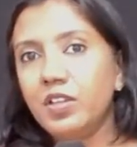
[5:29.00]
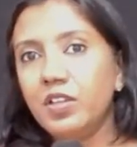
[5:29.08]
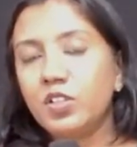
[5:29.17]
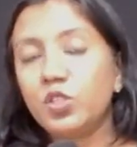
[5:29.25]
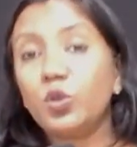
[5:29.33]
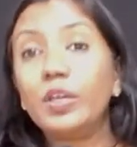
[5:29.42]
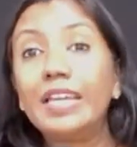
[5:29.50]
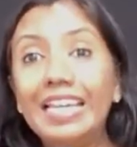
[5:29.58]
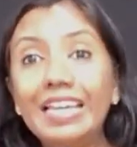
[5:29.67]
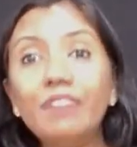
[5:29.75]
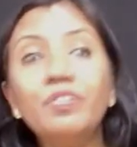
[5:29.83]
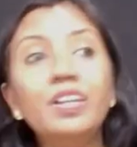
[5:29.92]
So
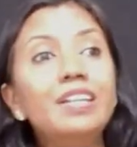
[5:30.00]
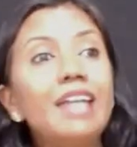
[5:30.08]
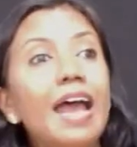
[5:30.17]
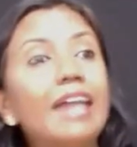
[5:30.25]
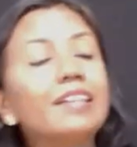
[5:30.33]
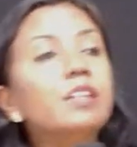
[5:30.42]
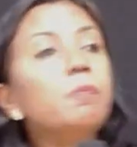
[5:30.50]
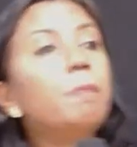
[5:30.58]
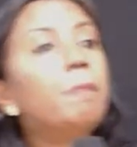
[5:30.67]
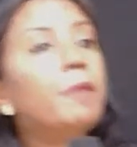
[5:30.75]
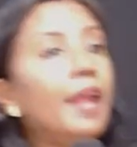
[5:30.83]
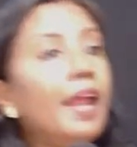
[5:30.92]
even Daniel
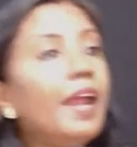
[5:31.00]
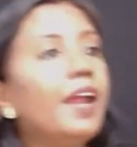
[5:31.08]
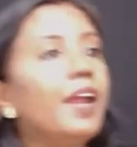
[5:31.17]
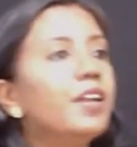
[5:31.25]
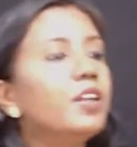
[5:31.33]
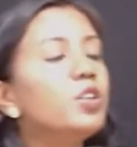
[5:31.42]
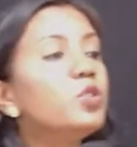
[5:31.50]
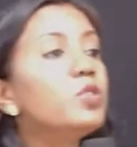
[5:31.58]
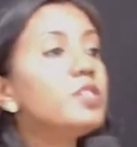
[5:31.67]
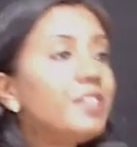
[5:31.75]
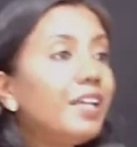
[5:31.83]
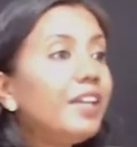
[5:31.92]
prayed to
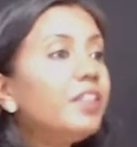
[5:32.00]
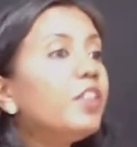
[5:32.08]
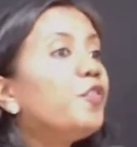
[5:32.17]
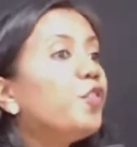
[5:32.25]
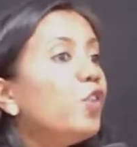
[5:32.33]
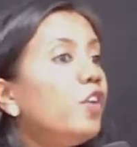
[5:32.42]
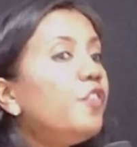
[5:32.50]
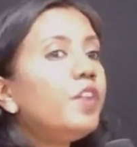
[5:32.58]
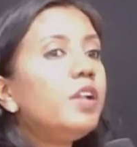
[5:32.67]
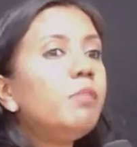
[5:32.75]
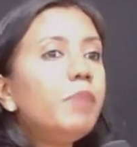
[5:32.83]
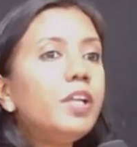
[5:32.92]
see the
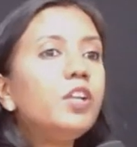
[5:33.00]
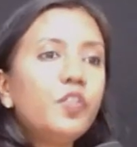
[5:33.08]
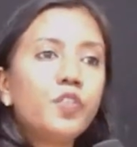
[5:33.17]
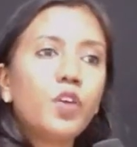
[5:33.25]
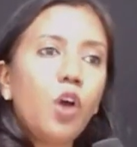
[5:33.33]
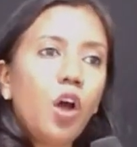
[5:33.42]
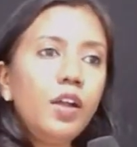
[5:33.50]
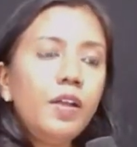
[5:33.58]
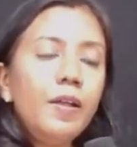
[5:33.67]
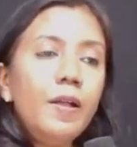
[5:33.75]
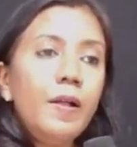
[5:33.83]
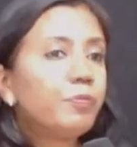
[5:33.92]
fulfillment of God,
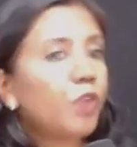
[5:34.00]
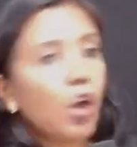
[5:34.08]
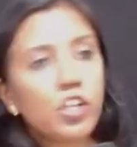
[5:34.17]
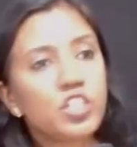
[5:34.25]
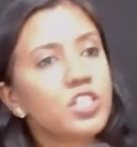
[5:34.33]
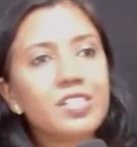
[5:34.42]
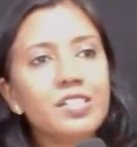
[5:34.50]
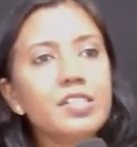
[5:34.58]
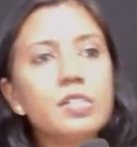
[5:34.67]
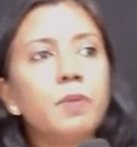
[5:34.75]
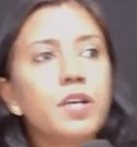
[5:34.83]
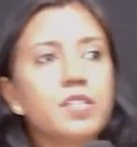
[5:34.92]
not just in his
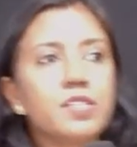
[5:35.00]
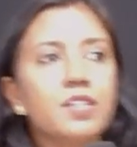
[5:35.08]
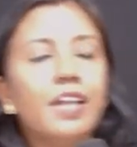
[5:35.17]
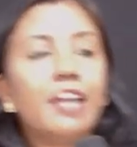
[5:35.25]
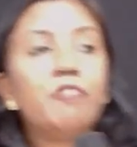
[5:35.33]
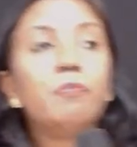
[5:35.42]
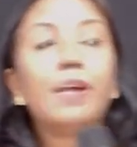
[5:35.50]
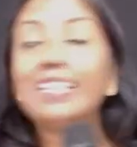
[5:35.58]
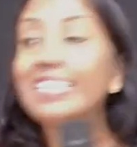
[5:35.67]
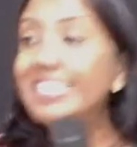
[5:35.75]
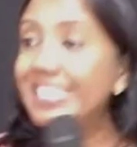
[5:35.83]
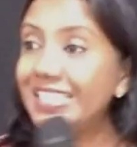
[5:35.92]
personal life, but
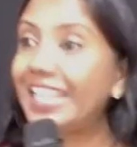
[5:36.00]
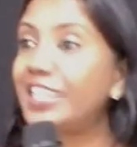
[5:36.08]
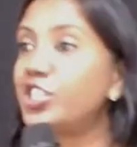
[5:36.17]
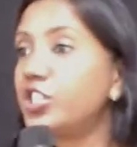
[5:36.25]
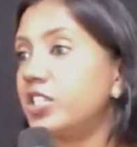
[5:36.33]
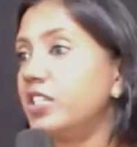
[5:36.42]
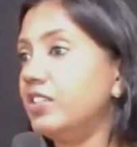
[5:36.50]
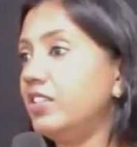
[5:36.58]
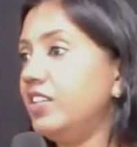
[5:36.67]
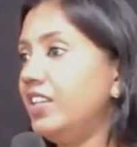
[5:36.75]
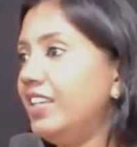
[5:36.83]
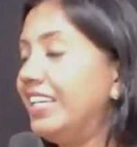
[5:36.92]
in his nation.
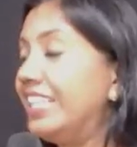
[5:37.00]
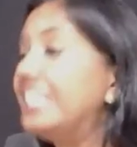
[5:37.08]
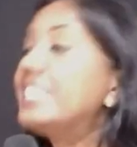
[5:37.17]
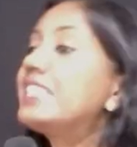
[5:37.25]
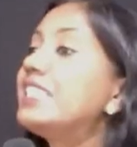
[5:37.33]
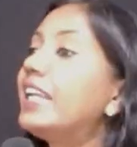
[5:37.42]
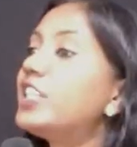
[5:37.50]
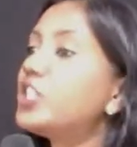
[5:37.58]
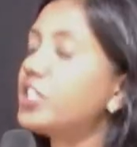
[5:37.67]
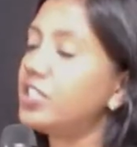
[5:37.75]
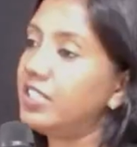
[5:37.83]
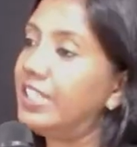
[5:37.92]
In his
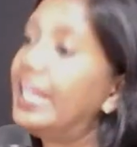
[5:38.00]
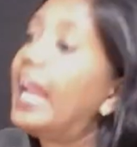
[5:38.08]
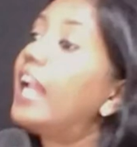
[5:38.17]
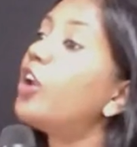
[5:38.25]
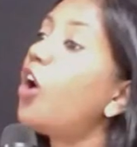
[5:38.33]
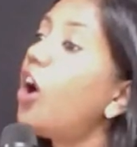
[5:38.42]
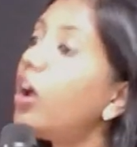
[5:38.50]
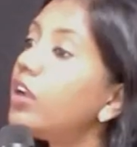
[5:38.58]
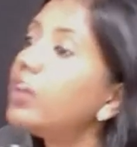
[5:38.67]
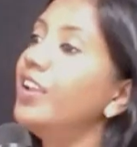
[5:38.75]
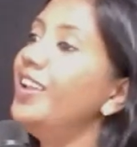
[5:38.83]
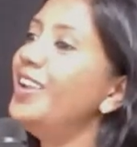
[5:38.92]
nation, he held on
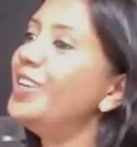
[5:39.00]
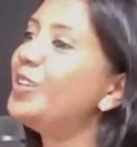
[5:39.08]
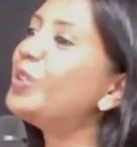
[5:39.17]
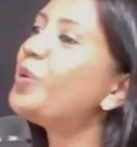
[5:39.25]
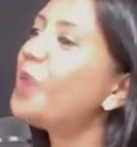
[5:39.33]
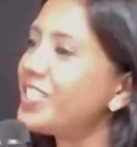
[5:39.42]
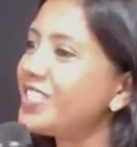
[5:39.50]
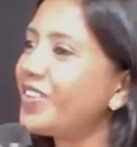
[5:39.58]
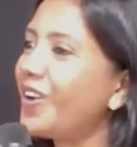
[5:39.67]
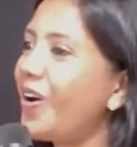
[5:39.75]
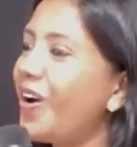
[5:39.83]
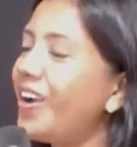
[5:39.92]
to the words of
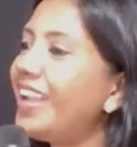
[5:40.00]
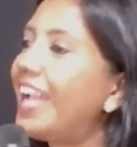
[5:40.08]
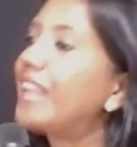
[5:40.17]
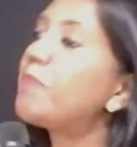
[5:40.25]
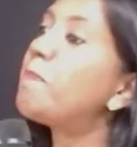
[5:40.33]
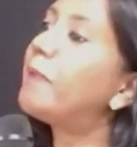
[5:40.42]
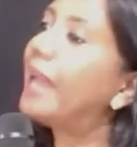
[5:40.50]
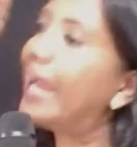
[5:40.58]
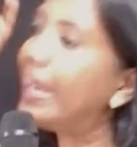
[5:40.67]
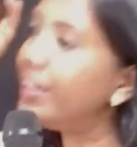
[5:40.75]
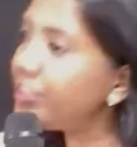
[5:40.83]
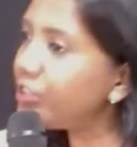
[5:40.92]
God and prayed
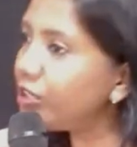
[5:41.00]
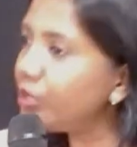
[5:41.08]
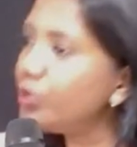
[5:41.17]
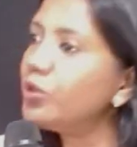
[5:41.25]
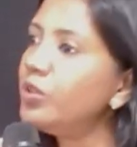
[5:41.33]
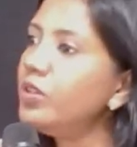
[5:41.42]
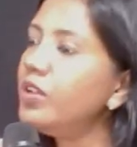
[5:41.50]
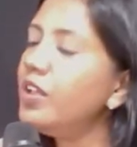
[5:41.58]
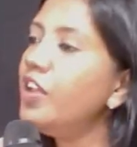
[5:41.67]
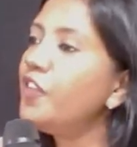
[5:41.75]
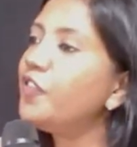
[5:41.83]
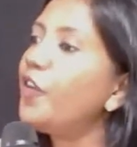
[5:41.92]
it through
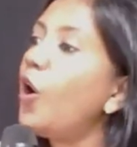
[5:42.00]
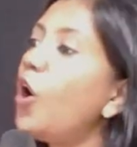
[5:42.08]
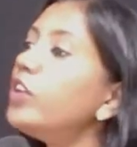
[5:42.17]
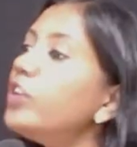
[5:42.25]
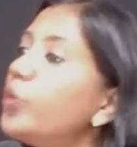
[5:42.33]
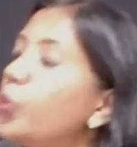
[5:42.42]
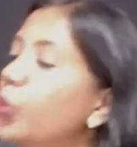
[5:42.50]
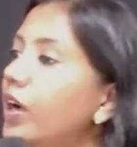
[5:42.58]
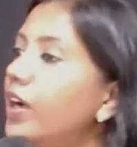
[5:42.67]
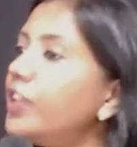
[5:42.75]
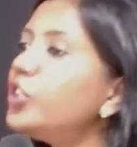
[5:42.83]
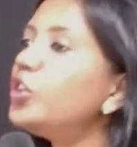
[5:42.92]
for the
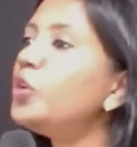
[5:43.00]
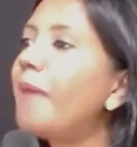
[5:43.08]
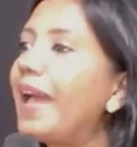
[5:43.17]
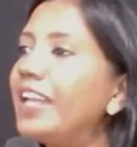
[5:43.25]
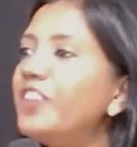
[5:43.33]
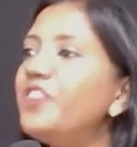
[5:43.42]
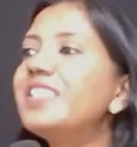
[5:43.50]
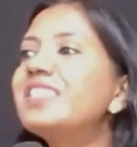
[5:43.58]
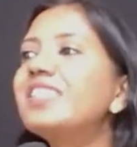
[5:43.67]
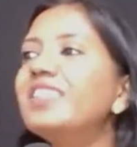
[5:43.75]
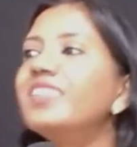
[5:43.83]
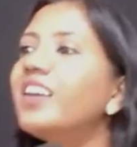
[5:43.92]
word to
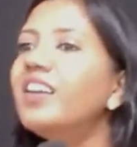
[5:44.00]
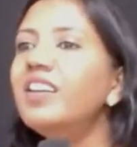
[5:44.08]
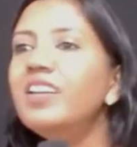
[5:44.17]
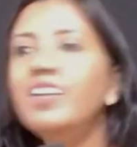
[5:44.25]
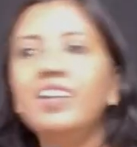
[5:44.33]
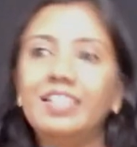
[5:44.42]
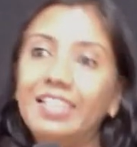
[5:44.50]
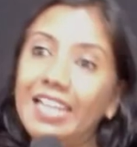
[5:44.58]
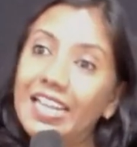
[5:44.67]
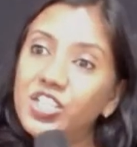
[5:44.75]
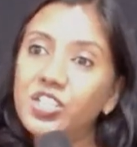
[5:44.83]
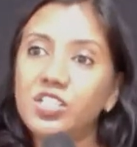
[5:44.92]
manifest in the
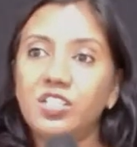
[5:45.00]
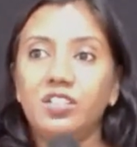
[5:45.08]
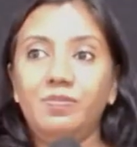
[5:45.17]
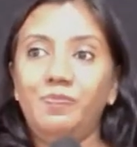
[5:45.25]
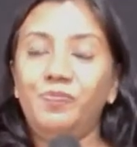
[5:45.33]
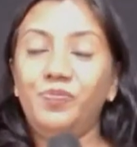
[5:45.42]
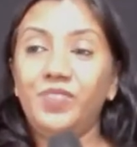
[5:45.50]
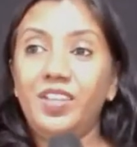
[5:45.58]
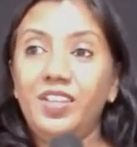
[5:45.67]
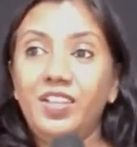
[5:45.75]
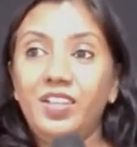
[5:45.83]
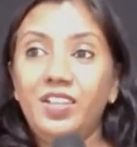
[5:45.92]
nation.
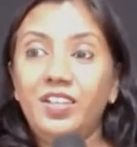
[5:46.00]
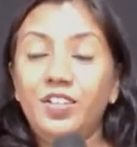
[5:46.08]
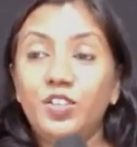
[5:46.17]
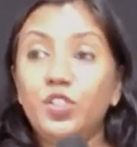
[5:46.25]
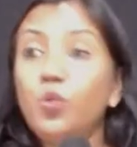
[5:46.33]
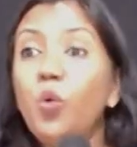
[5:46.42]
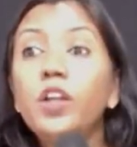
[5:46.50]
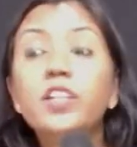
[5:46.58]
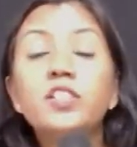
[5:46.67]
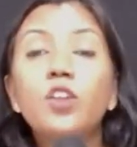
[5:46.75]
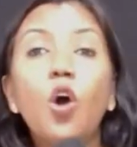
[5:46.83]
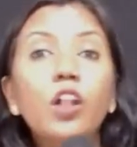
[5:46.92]
So, what
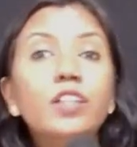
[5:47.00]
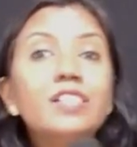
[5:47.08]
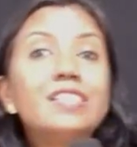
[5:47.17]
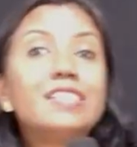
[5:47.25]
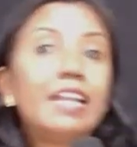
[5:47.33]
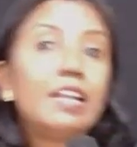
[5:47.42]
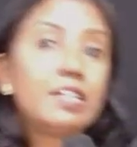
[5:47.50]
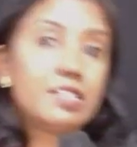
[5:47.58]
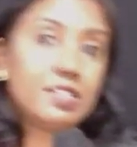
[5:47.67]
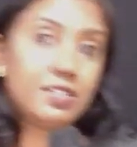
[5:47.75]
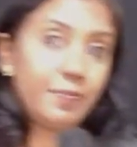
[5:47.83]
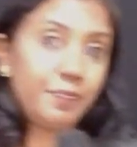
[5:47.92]
does all this tell
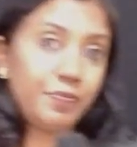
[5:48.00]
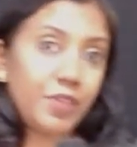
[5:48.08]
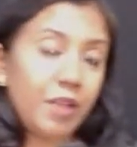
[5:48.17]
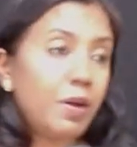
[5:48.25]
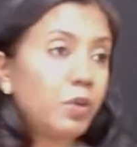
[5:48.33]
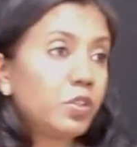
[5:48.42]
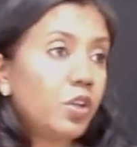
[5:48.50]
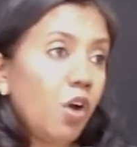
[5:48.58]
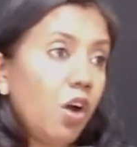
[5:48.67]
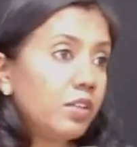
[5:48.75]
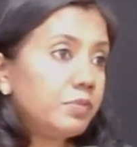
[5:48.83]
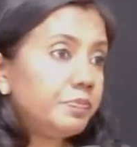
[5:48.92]
us about
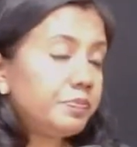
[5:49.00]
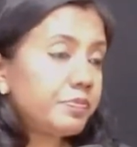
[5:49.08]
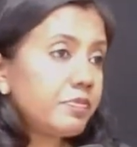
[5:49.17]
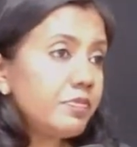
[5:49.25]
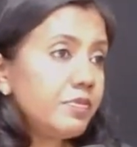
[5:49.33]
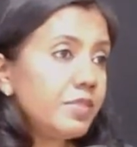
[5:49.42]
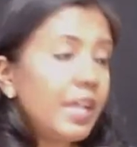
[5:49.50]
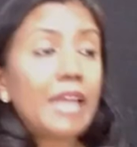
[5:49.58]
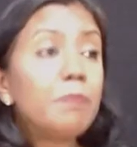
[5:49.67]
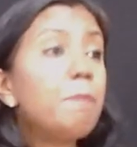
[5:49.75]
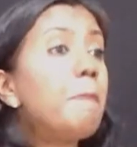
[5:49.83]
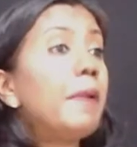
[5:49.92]
God
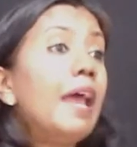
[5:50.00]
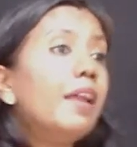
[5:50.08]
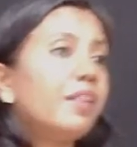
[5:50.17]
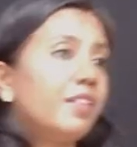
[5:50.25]
and prayer?